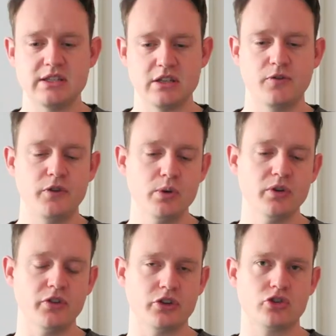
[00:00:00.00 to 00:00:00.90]
is that if you
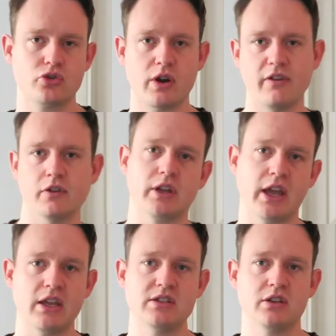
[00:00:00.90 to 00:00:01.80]
have a travel
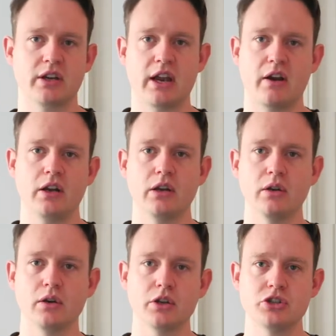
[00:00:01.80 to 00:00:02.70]
case, you're carrying
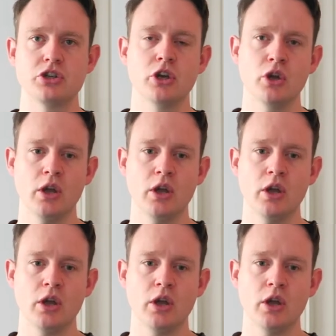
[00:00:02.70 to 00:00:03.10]
luggage,